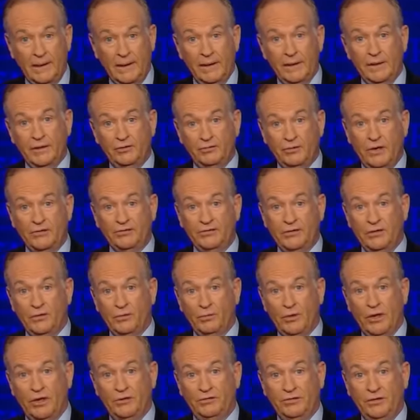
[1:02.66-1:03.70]
in addressing
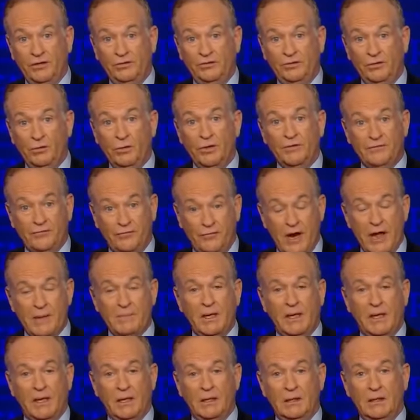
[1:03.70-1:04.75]
the race issue and
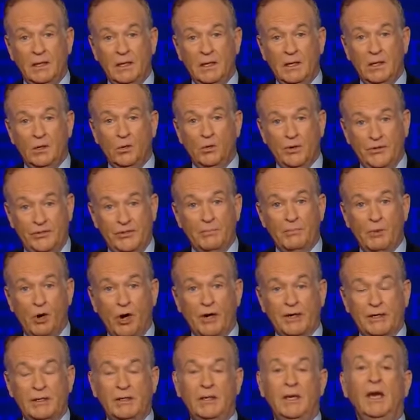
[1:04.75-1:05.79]
framing it with the
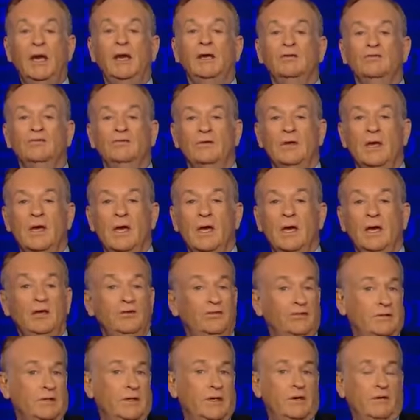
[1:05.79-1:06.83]
Martin case.
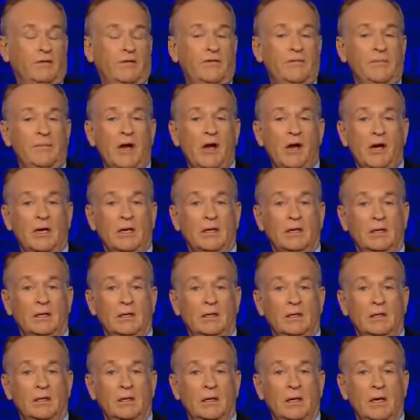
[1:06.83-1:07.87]
He's the leader of America,
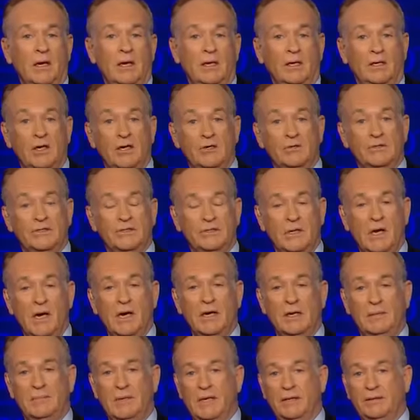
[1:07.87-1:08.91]
and the country's
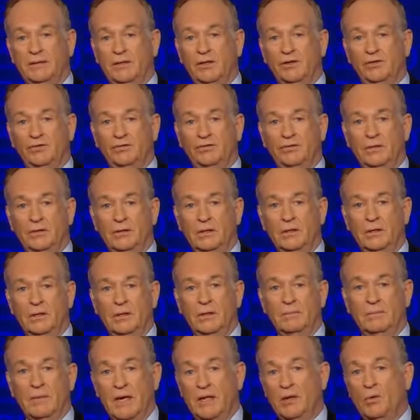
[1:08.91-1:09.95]
talking about this.
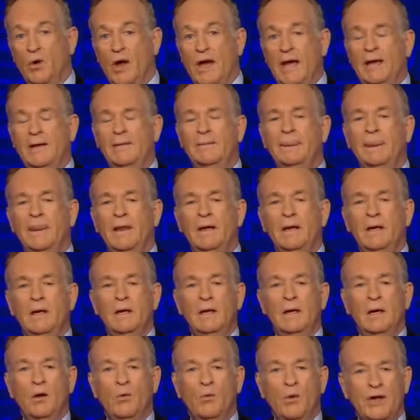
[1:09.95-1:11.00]
By the way,
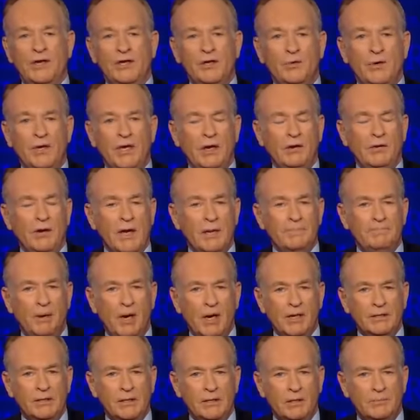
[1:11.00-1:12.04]
when you hear a
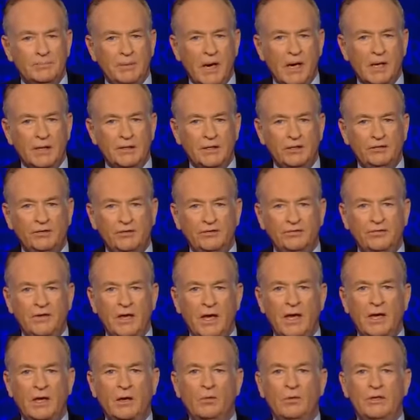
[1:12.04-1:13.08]
pundit or politician
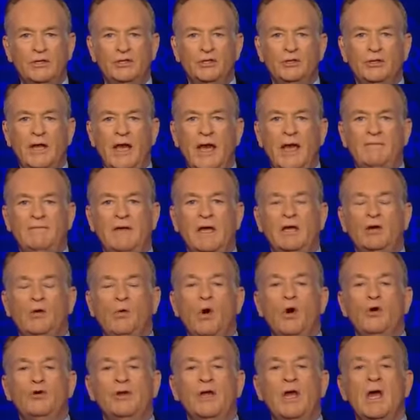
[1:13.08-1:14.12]
saying we should have a,
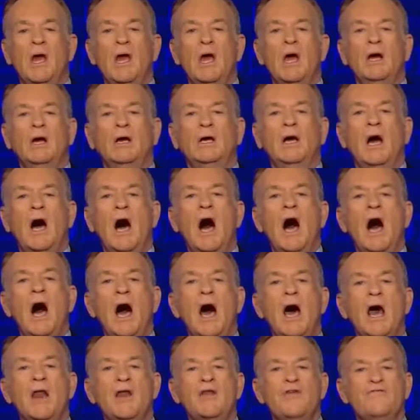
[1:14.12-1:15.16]
quote,
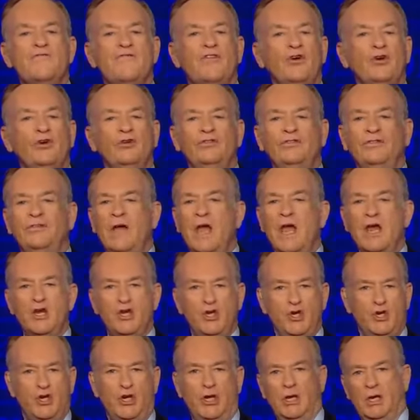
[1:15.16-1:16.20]

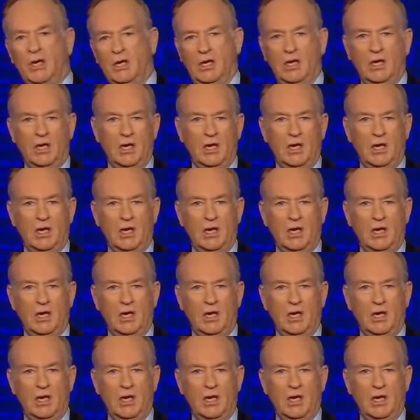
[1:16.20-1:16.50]
conversation